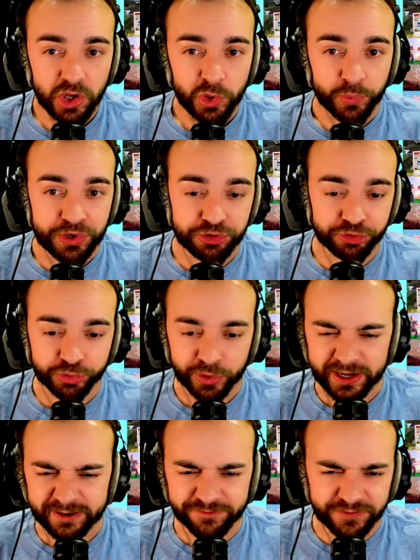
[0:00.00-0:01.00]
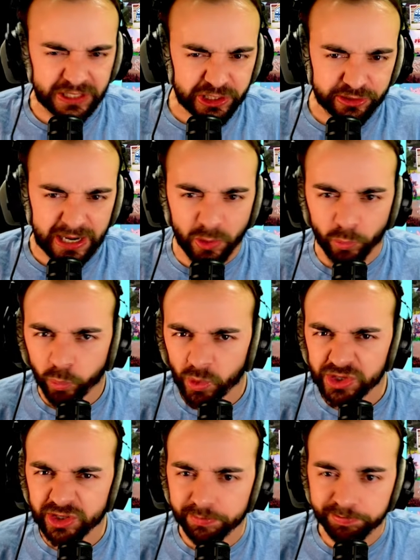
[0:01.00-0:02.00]
when you're trying to figure out
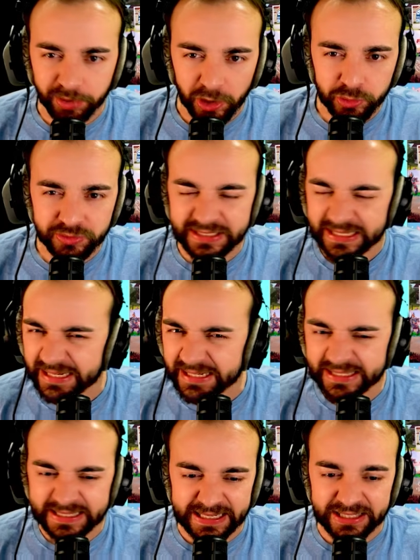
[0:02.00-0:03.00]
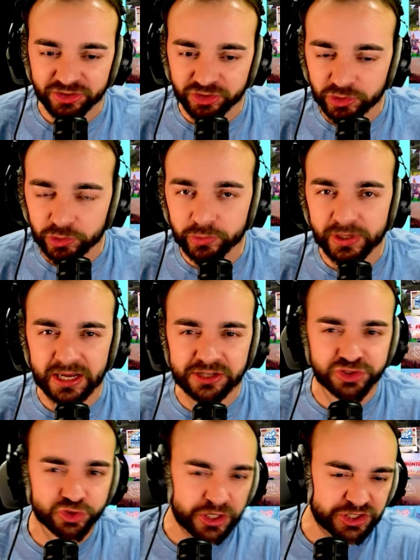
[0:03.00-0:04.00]
what your boat can and can't do, kind of
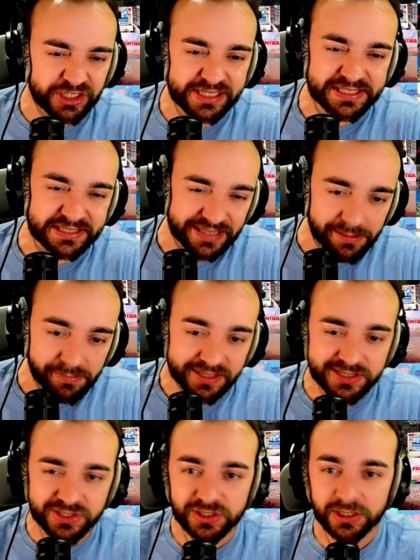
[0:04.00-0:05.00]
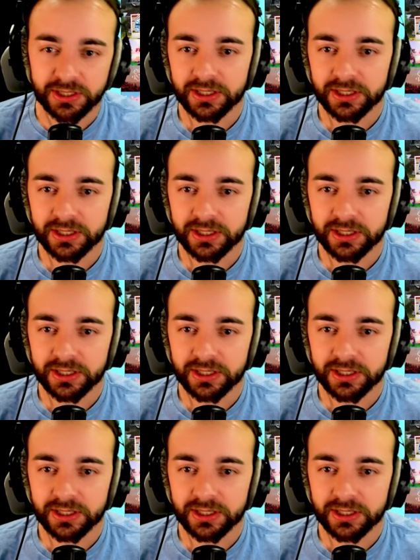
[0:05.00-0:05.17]
stretching its limits.